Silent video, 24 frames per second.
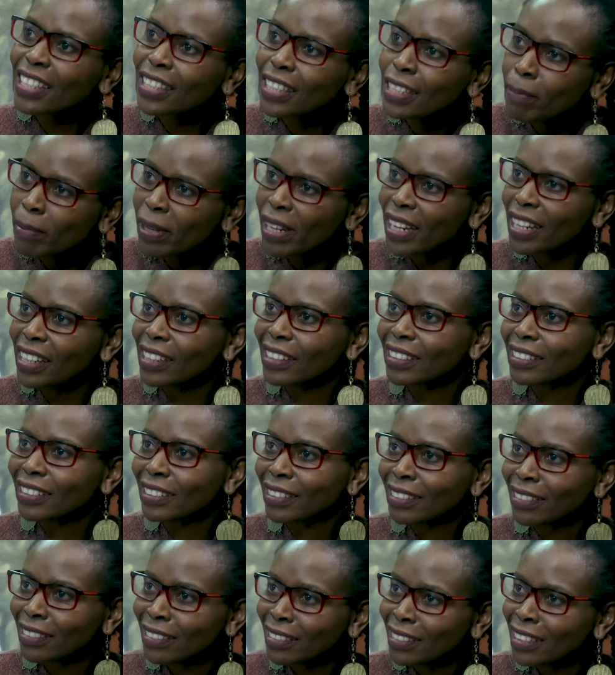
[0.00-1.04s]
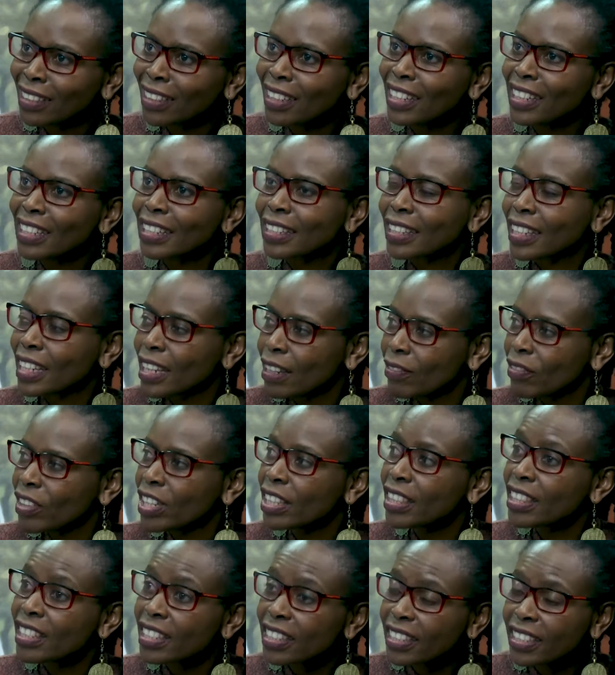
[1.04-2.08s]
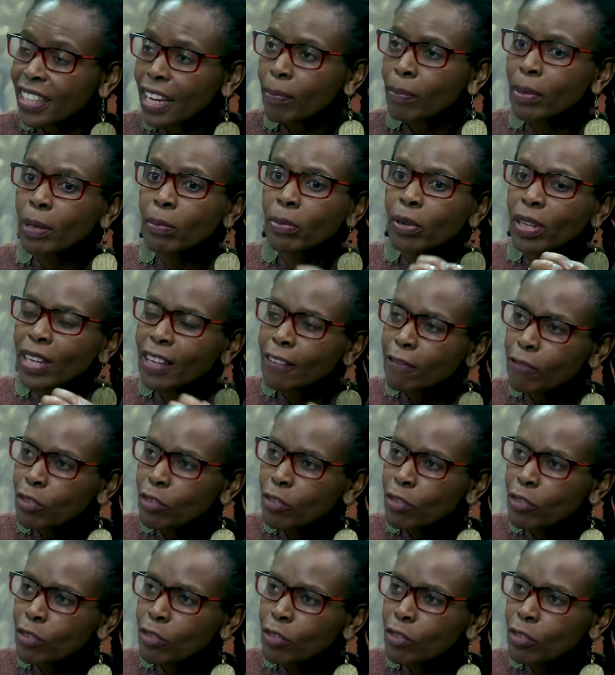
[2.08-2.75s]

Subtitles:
It's in place. It's giving these young people a